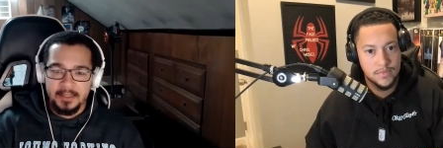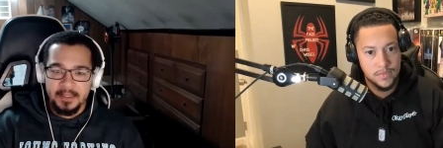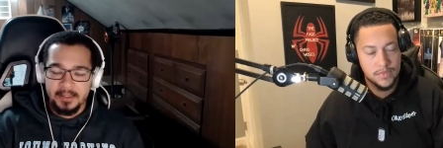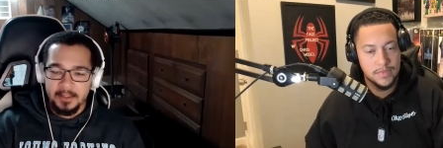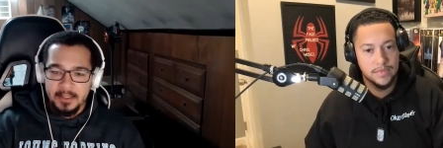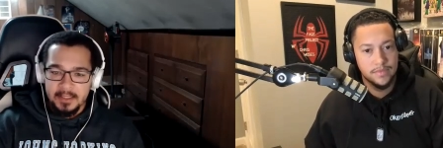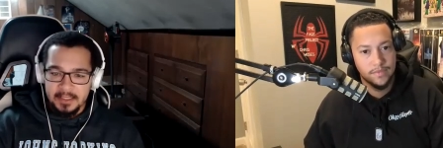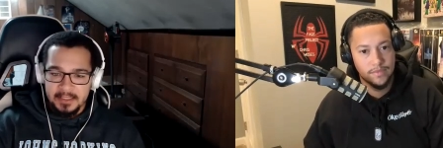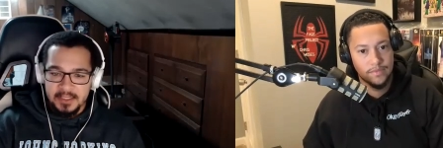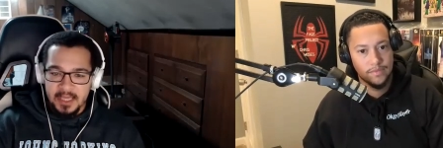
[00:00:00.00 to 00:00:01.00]
Speaker 1: Like
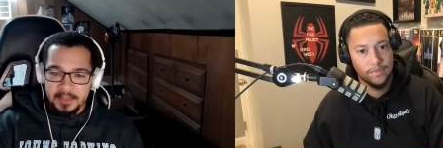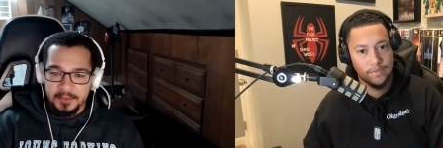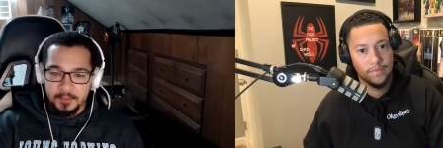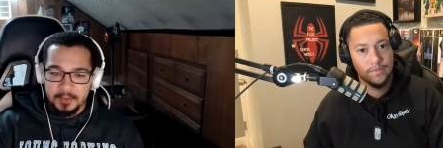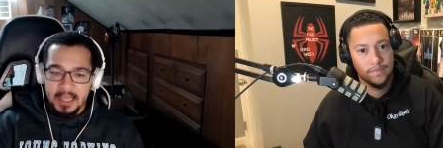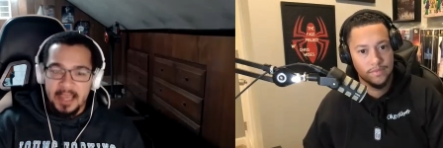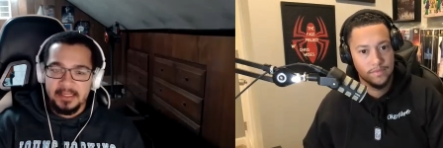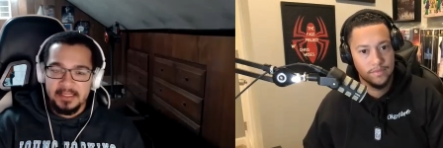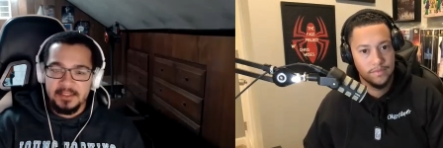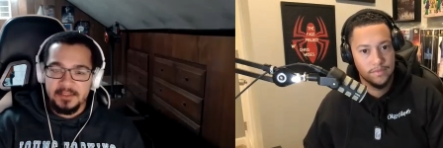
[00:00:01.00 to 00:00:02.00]
he's gone through a lot.
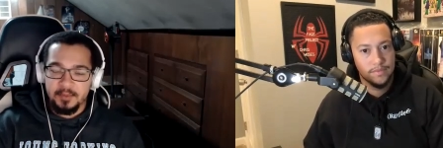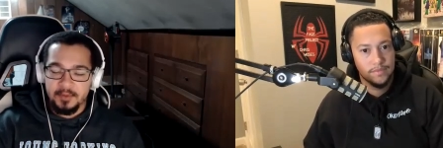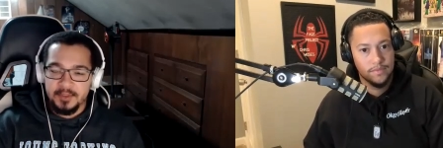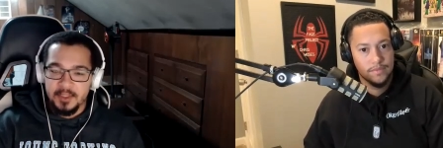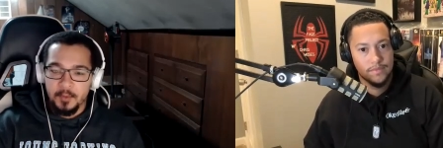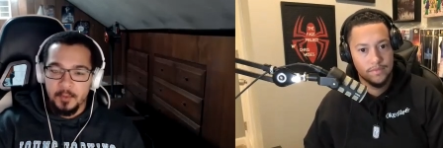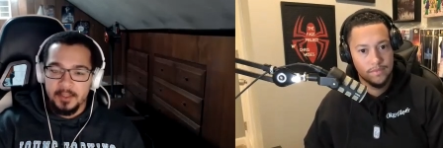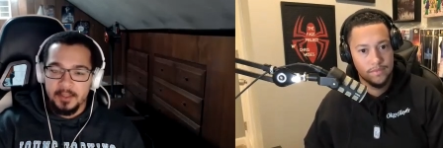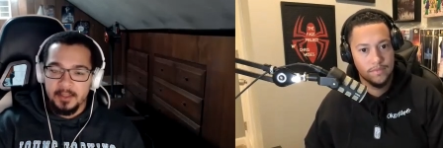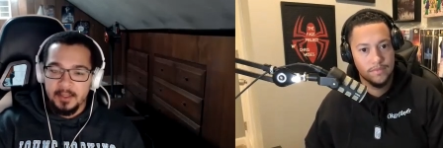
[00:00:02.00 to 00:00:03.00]
He's
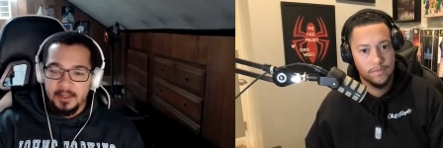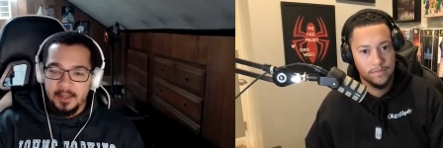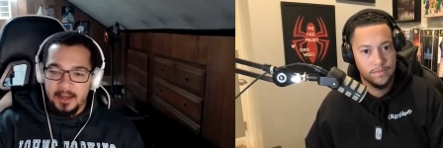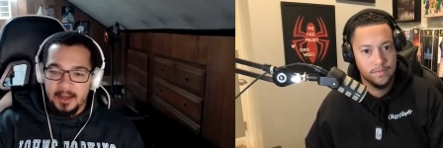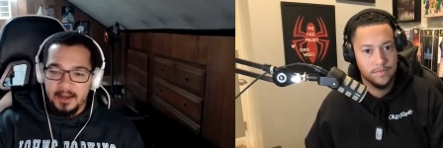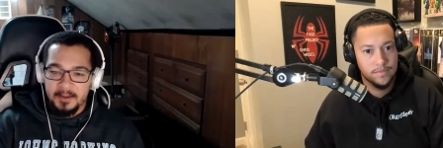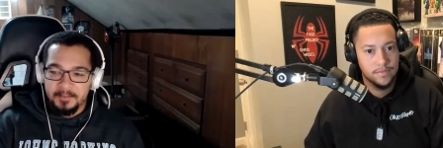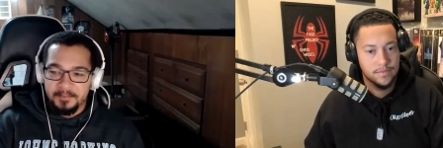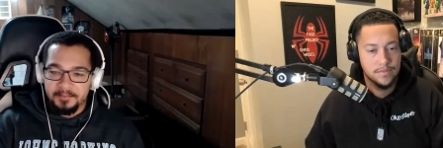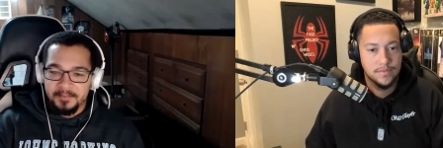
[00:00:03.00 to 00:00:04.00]
someone
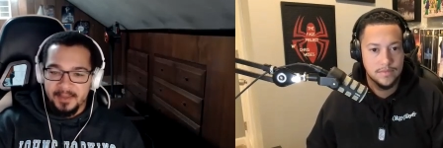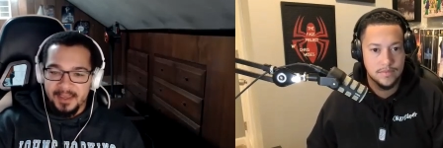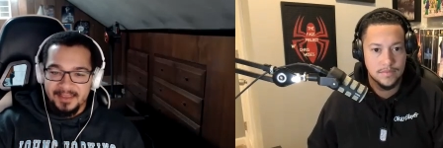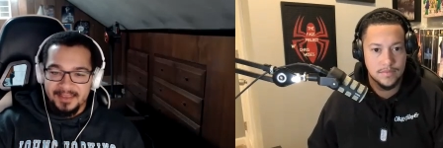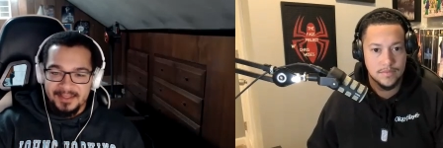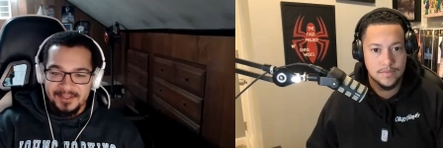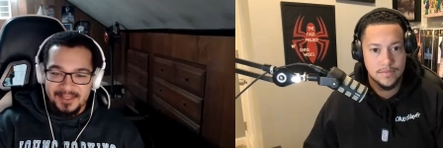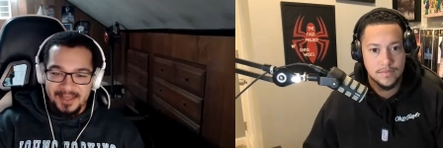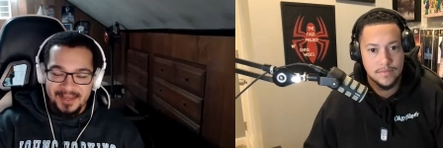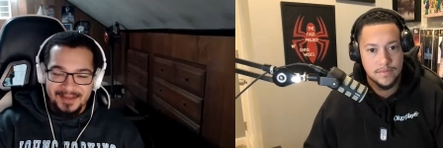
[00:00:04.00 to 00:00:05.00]
um, that's
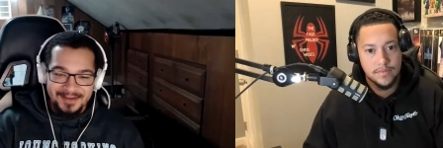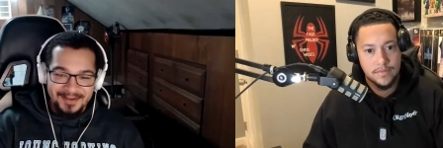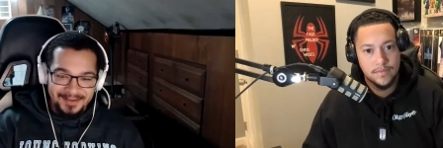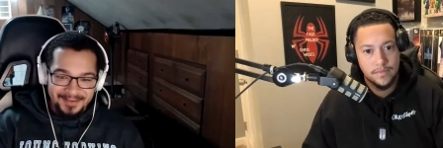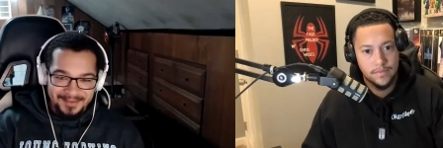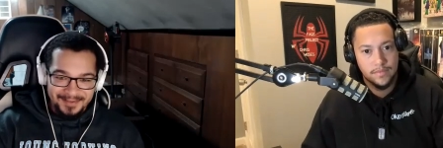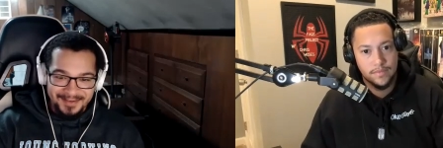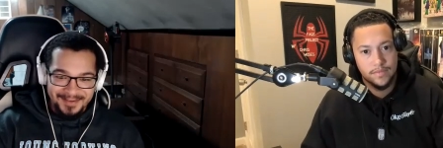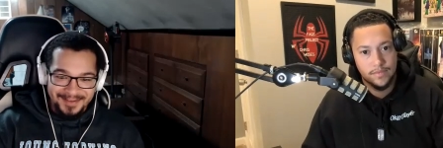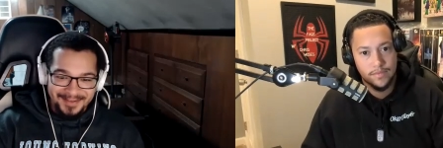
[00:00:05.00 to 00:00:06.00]
in
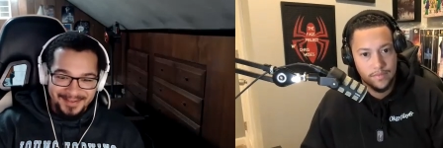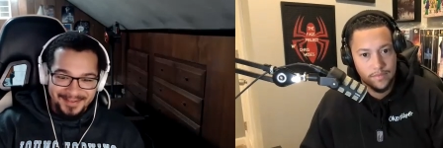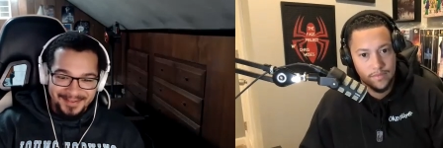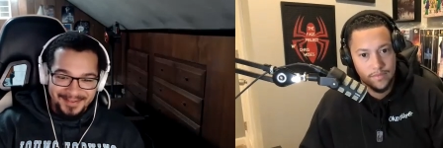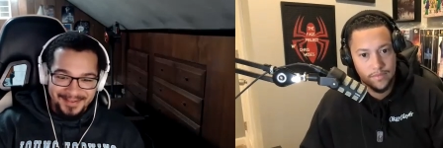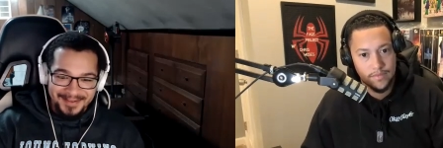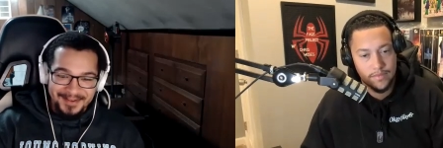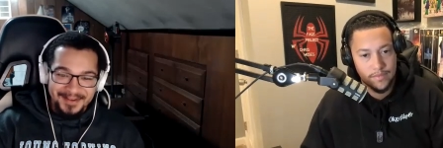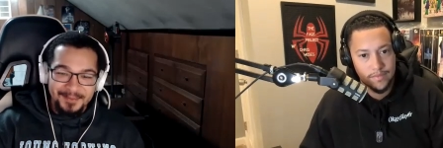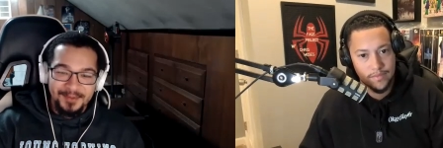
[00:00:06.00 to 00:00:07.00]
uh,
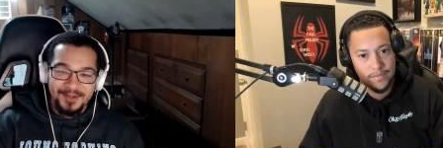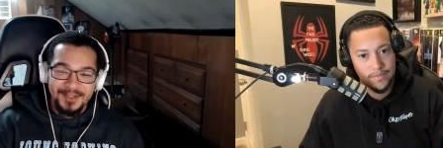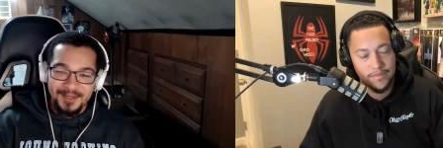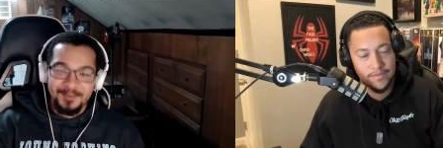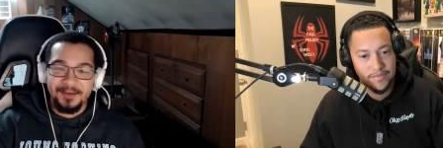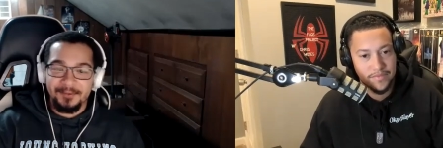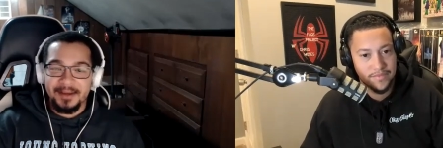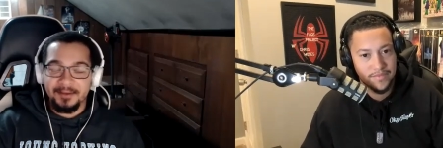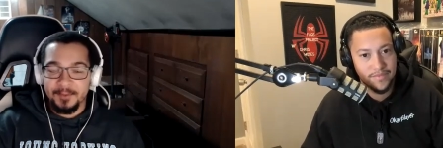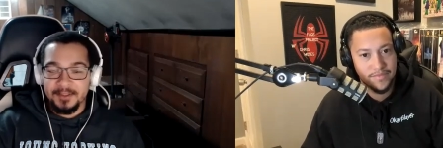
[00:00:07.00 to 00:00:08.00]
in a predicament,
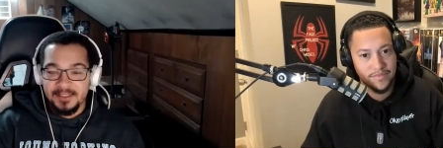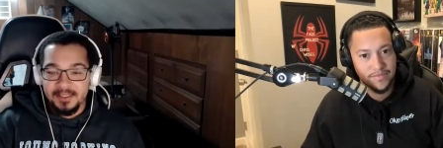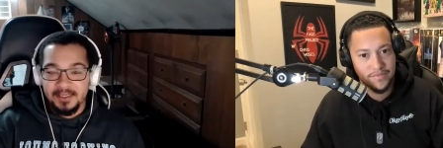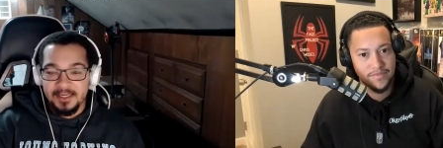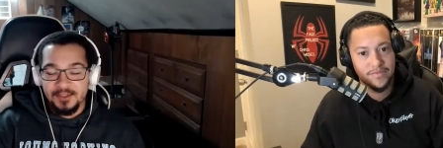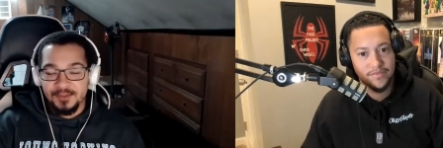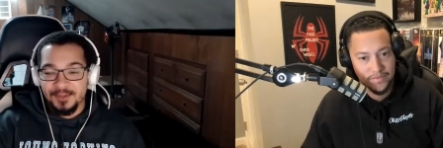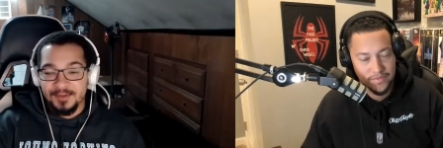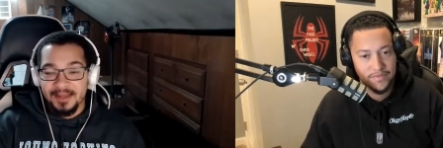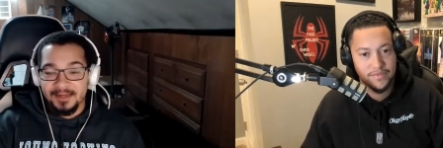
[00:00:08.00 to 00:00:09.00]
right? We see an issue
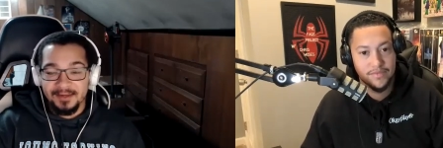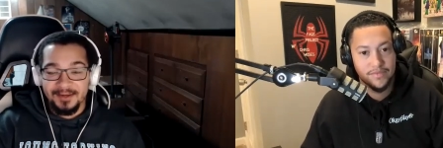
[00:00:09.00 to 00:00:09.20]
too that you